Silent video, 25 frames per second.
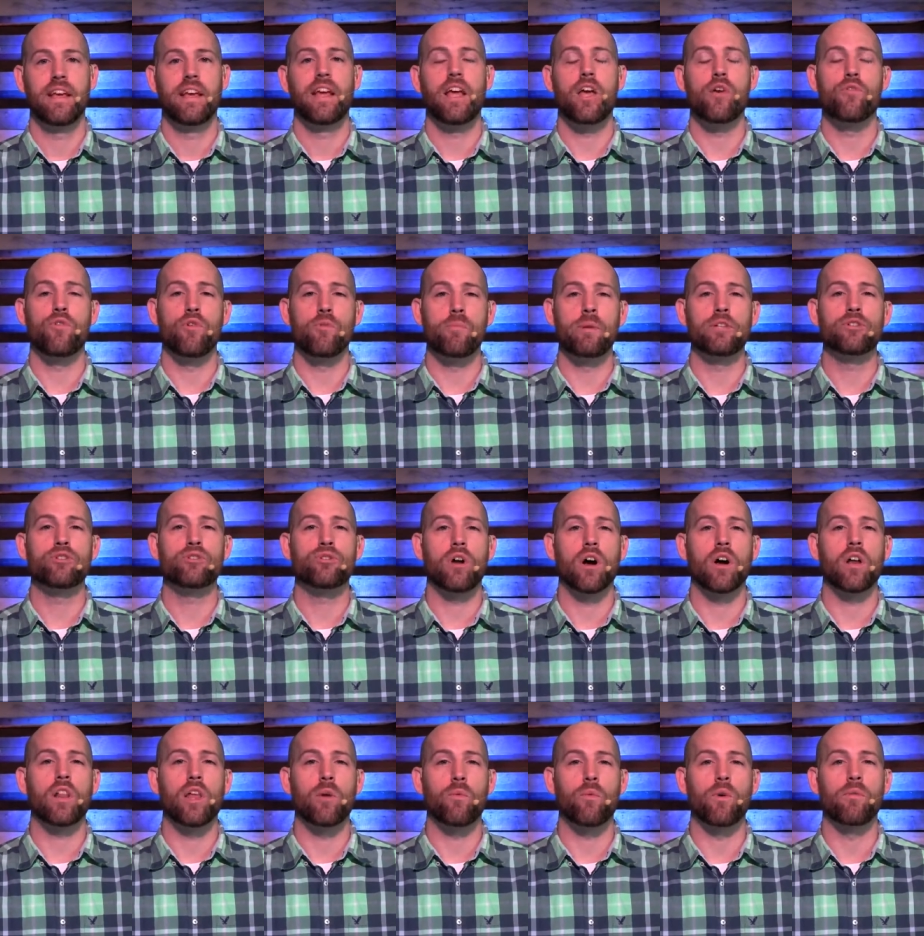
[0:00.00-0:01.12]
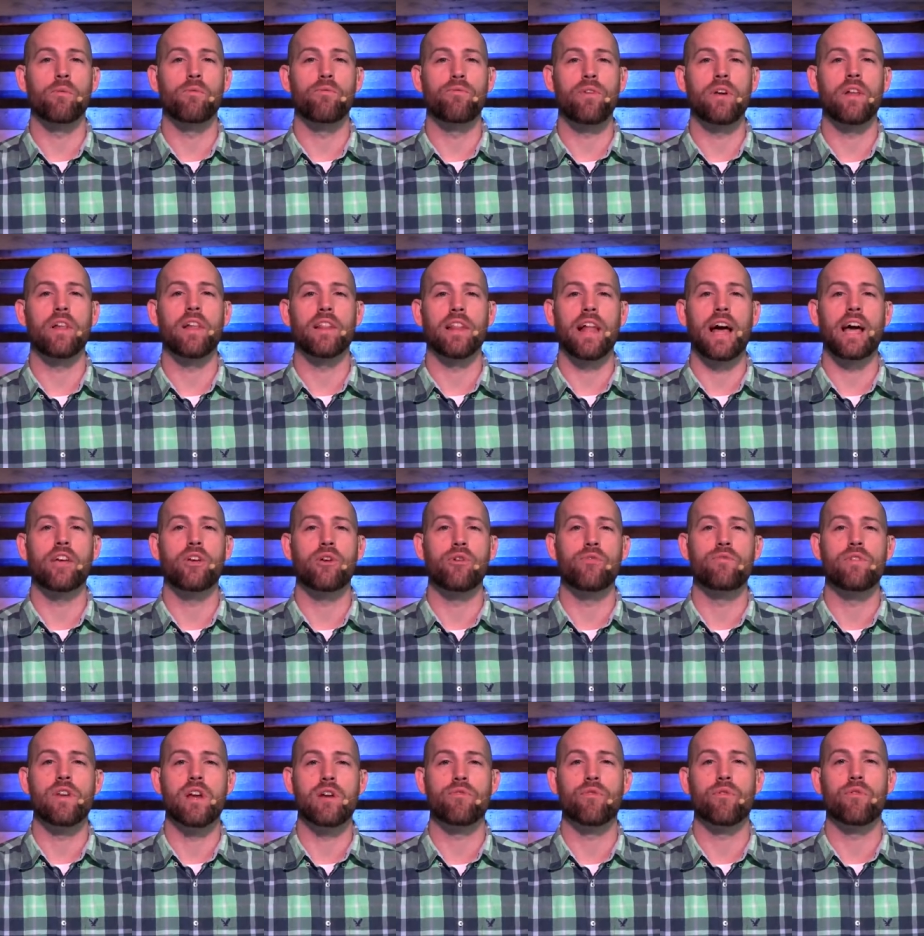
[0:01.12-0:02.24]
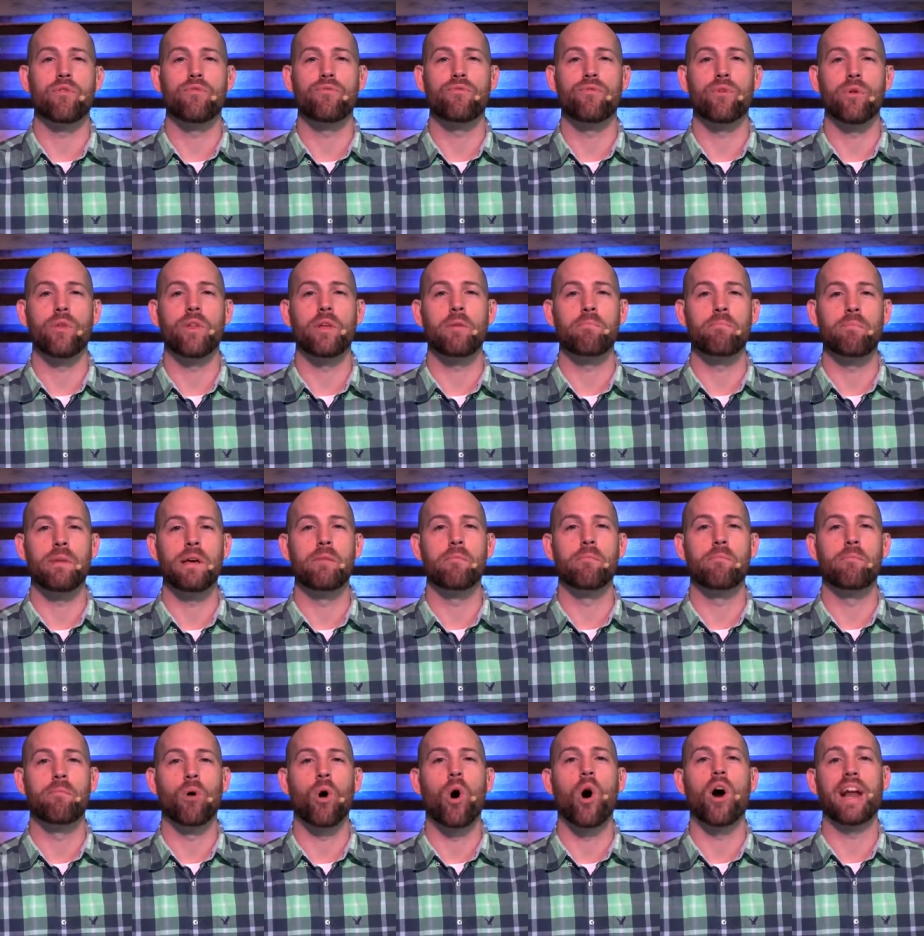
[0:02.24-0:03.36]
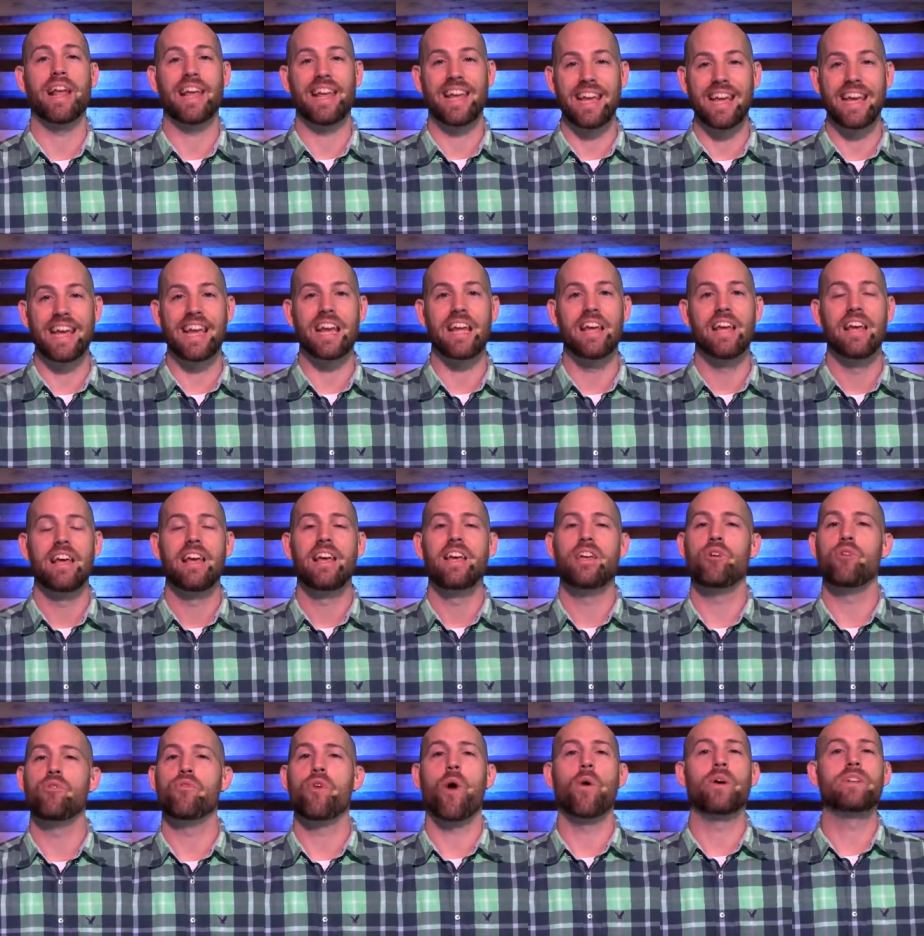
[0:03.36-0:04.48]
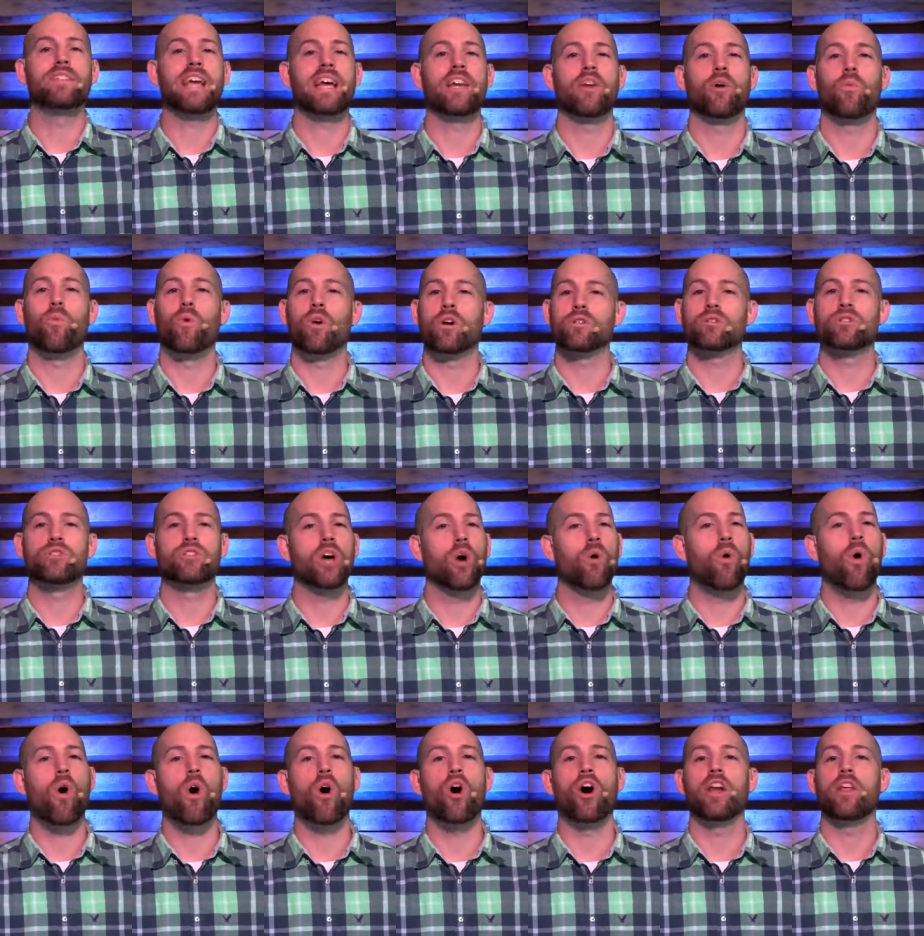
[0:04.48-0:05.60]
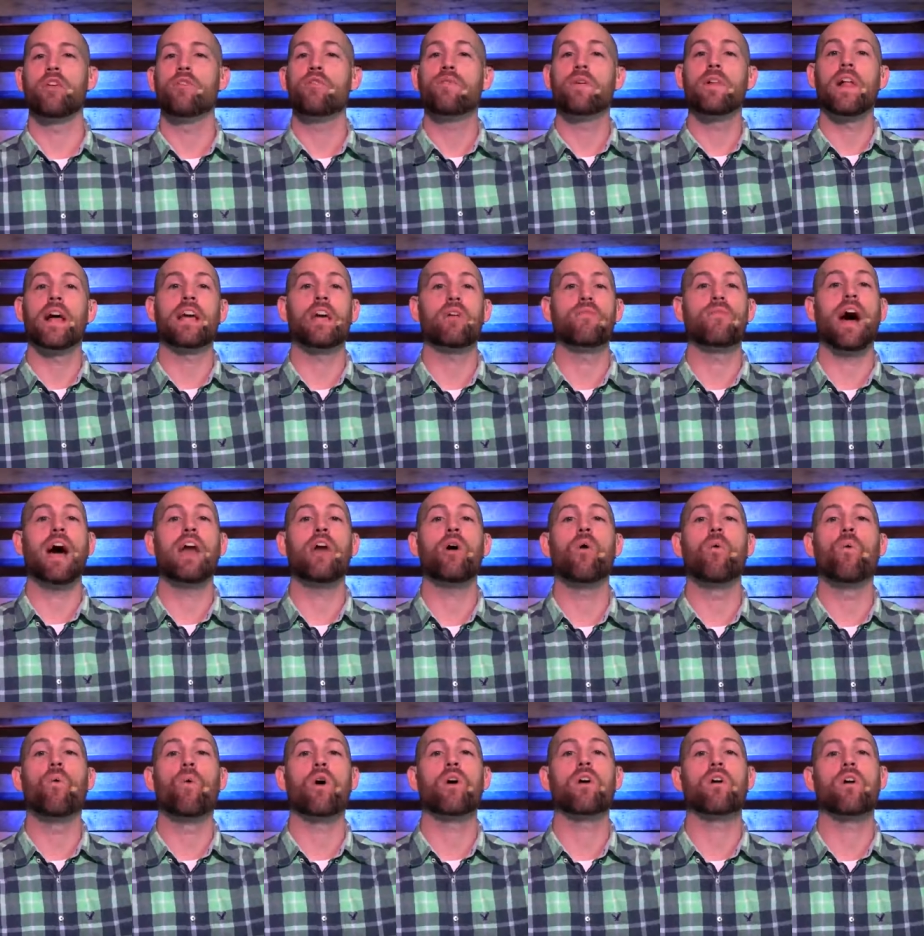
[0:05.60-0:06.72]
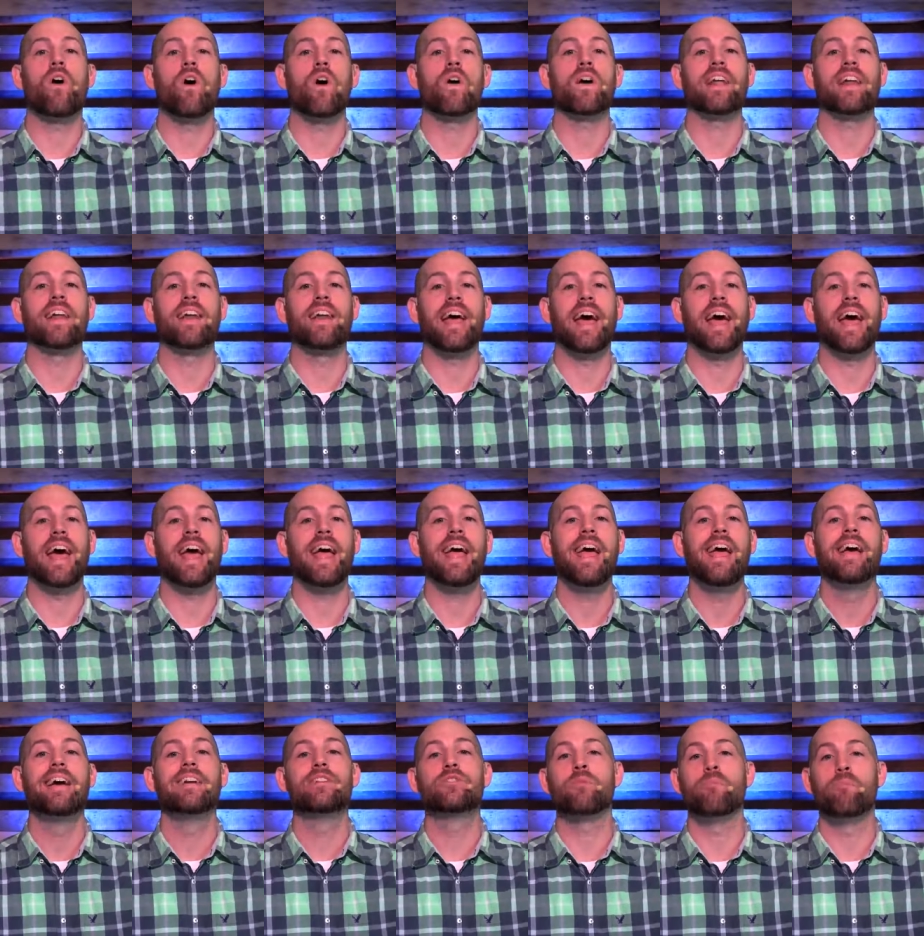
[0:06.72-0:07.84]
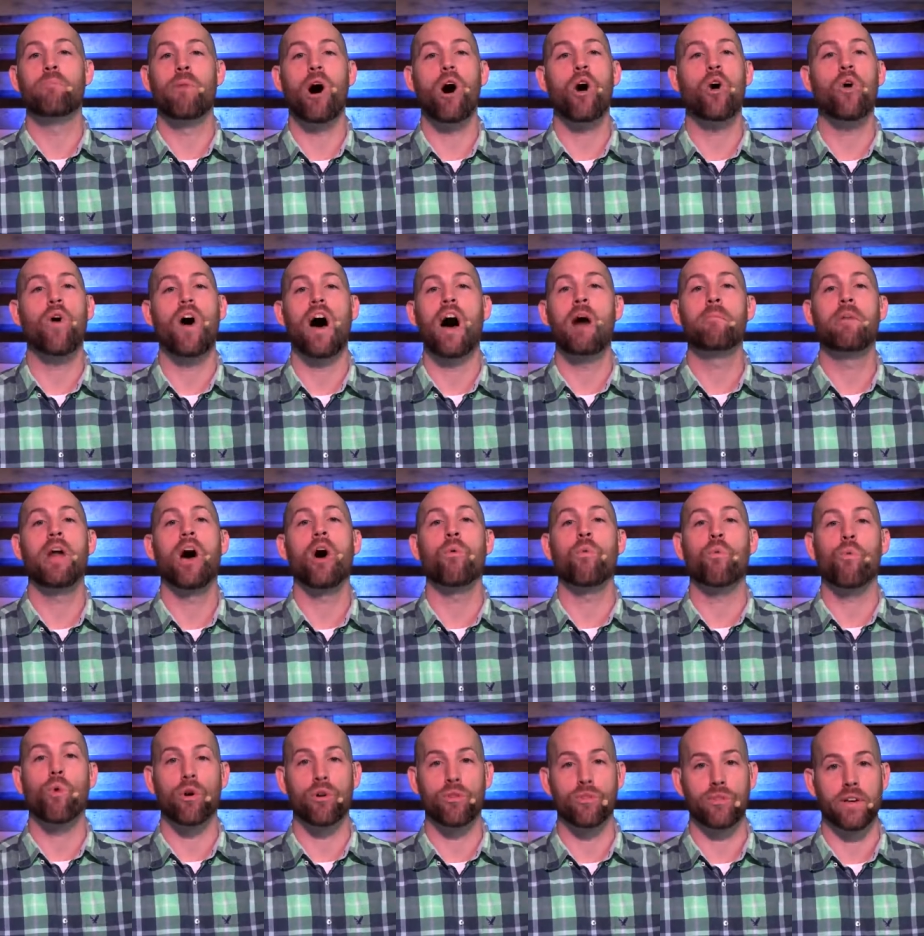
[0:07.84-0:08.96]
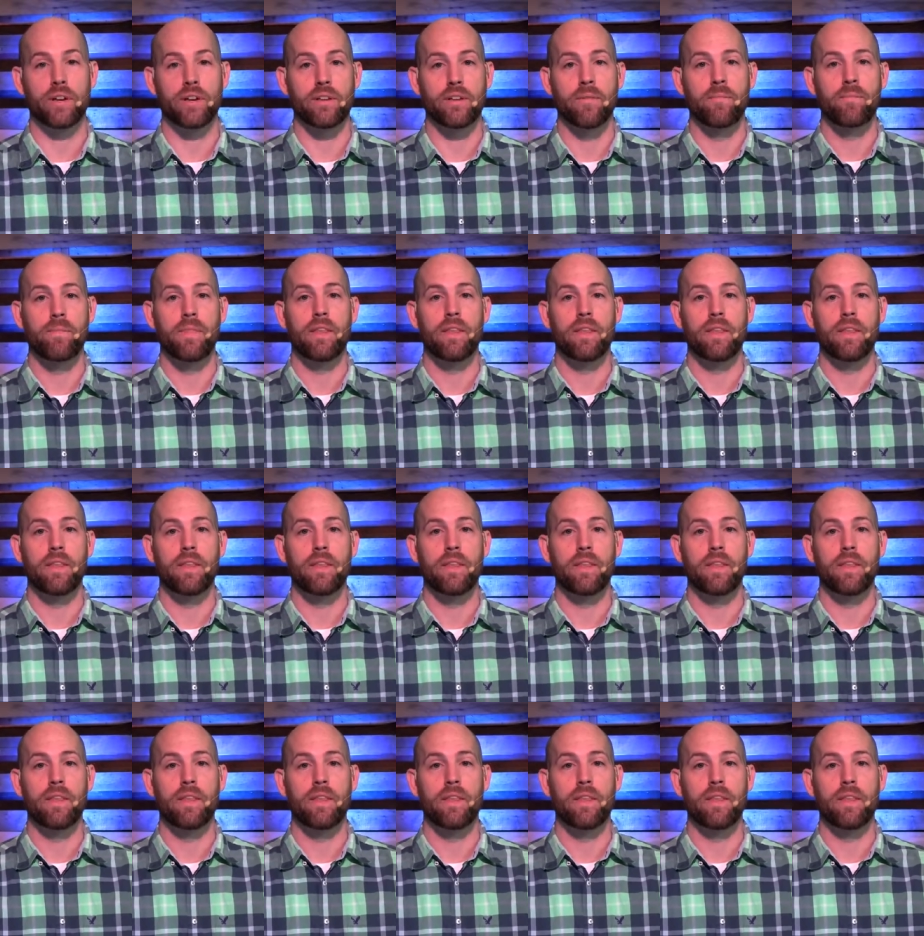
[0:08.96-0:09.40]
If you've been struggling with feeling like you've never fully been brought in, you've always had to work so hard, and you feel like if I don't work hard today, tomorrow I'm not worth it.